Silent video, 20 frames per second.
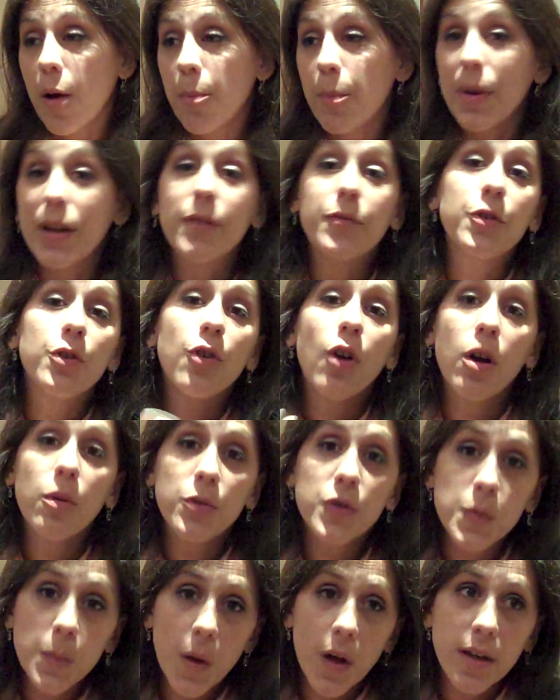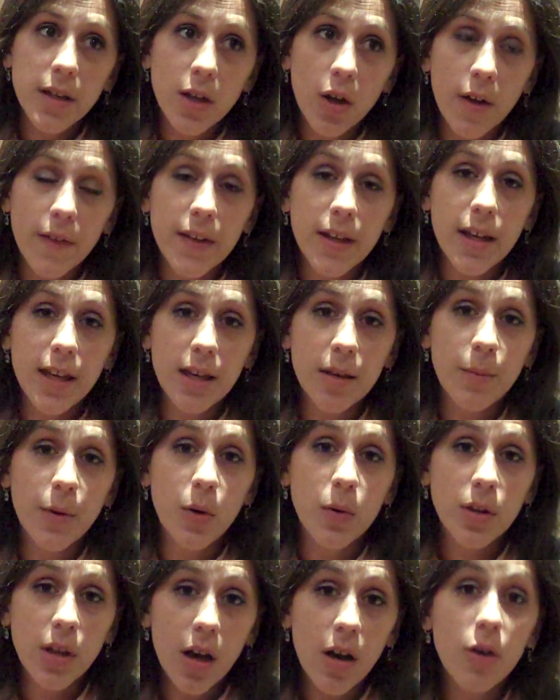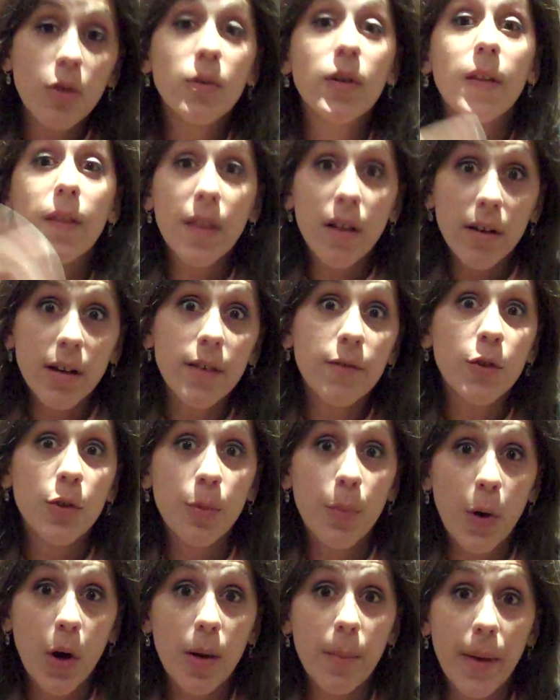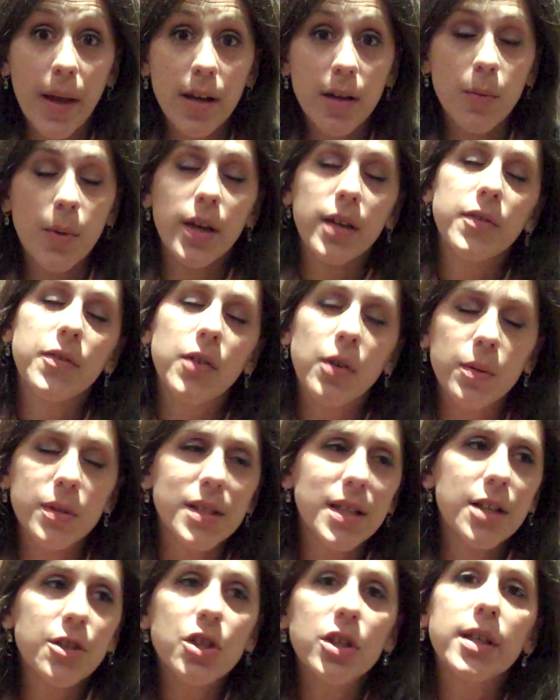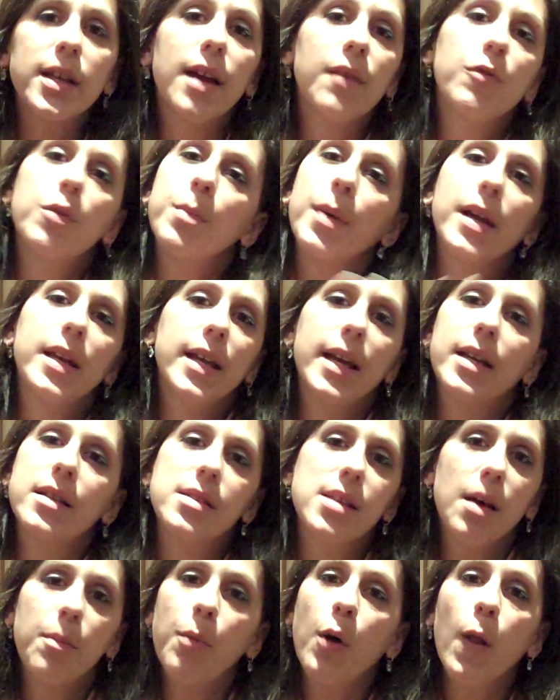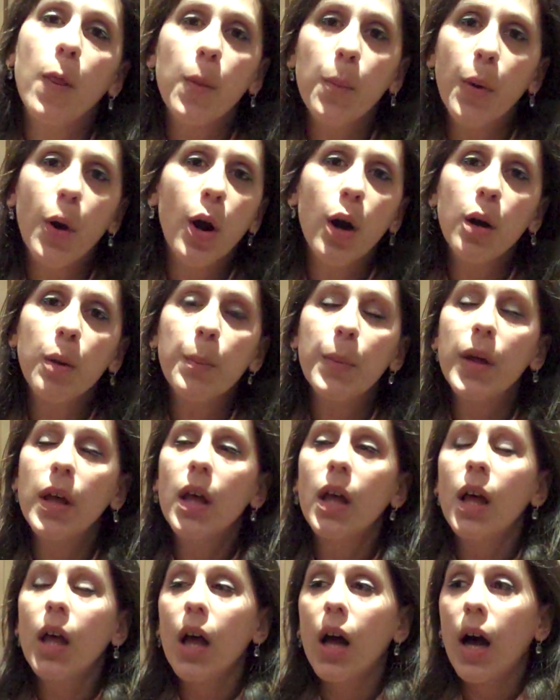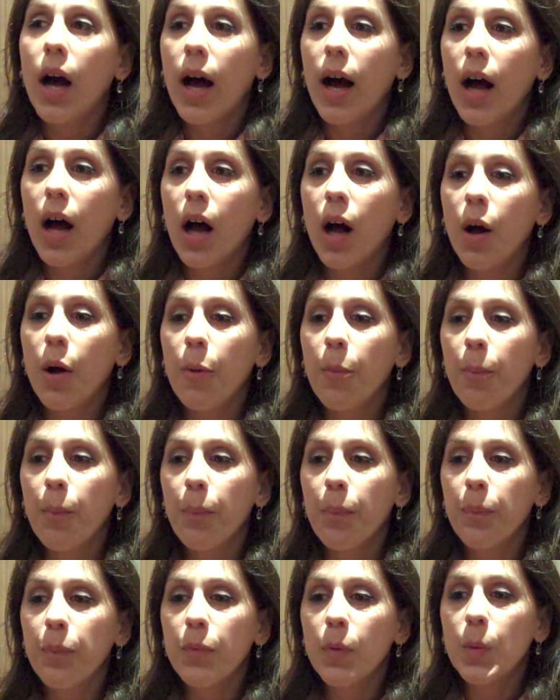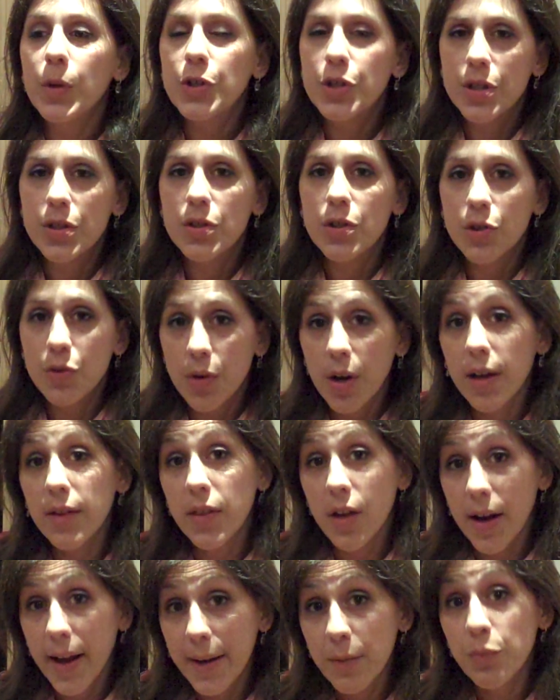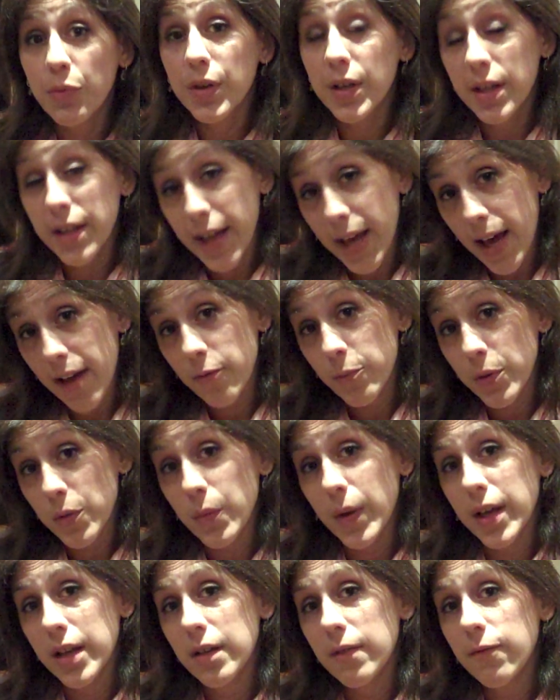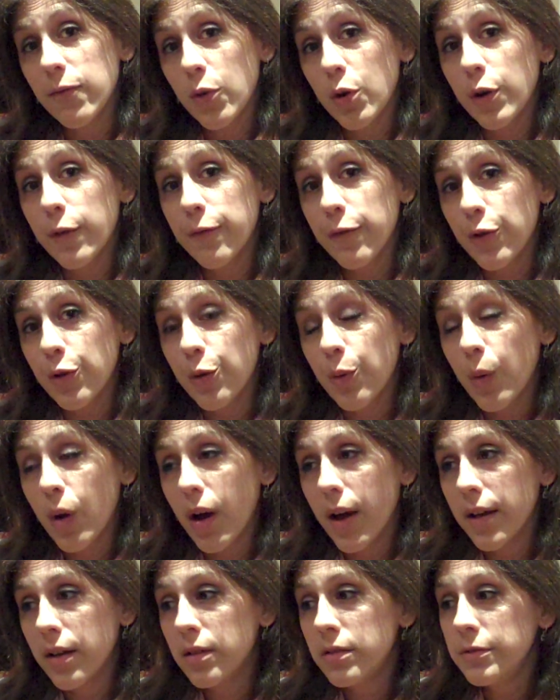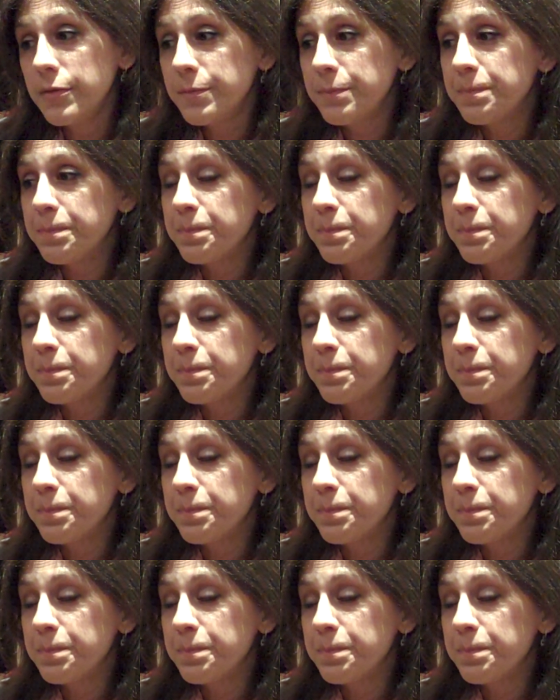But if you're not responding on the chemo alone, they'll give you the PARP anyway. So essentially everybody ends up on the PARP, which is the drug that I really have been waiting for a while.